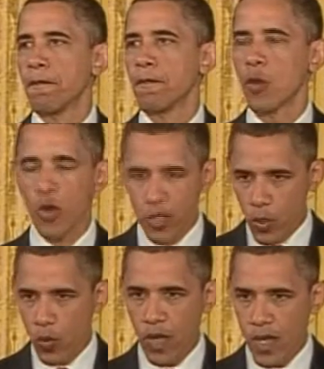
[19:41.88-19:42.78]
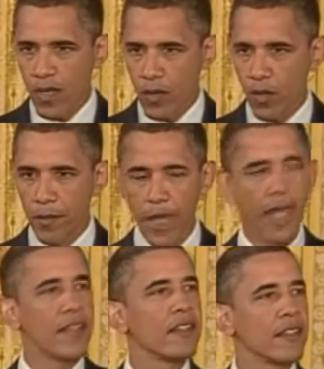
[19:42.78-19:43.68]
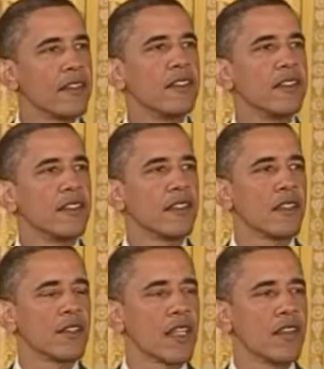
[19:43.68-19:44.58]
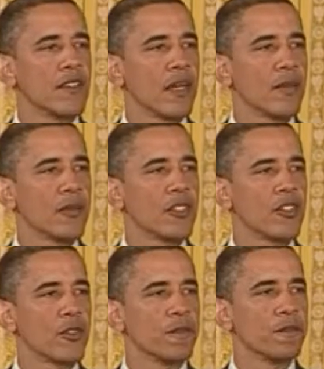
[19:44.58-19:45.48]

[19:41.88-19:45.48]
Laura, you're why we banned those lifetime limits too.